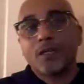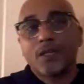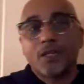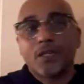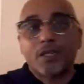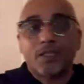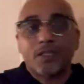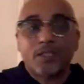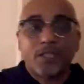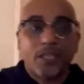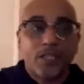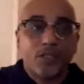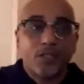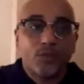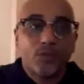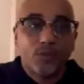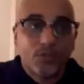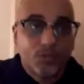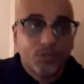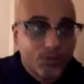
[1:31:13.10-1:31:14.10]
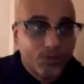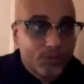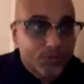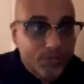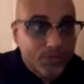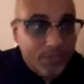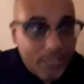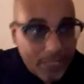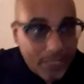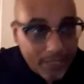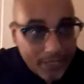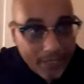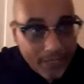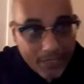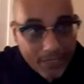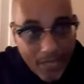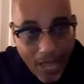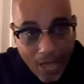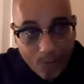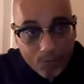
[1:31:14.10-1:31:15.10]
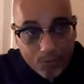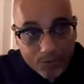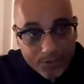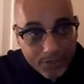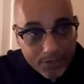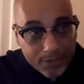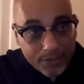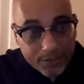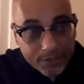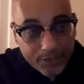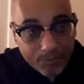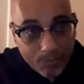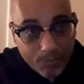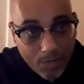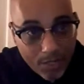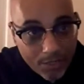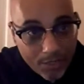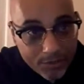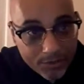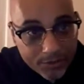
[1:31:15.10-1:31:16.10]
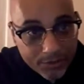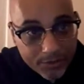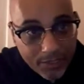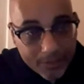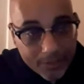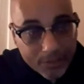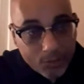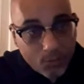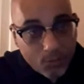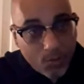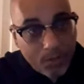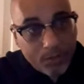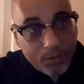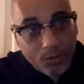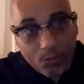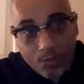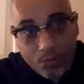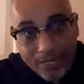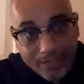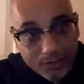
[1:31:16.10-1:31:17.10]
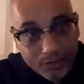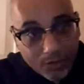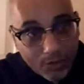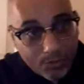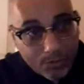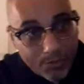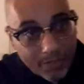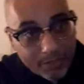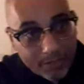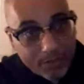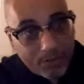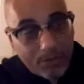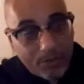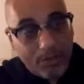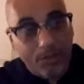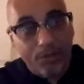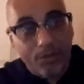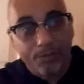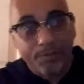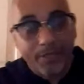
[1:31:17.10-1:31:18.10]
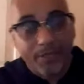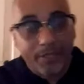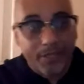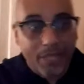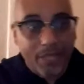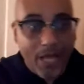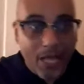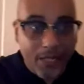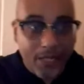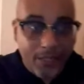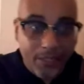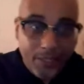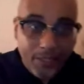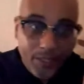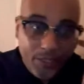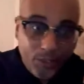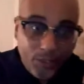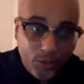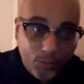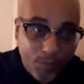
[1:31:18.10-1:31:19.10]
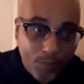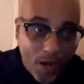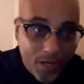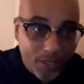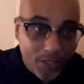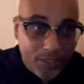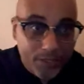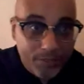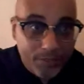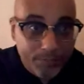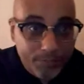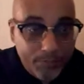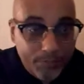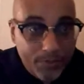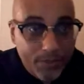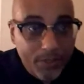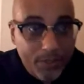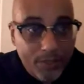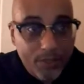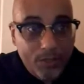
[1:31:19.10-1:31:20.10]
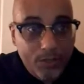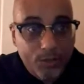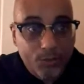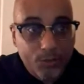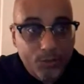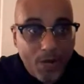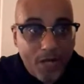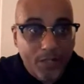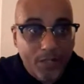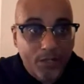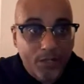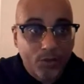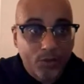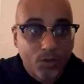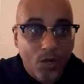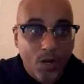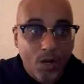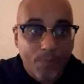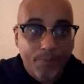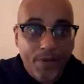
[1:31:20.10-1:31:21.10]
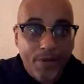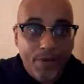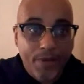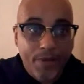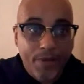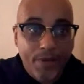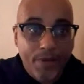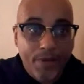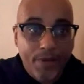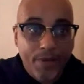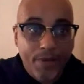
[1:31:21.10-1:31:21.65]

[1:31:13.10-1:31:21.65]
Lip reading: Continue to study acquisitions and mergers. I just wanted to wet your whistle a little bit, kind of spark your thought pattern,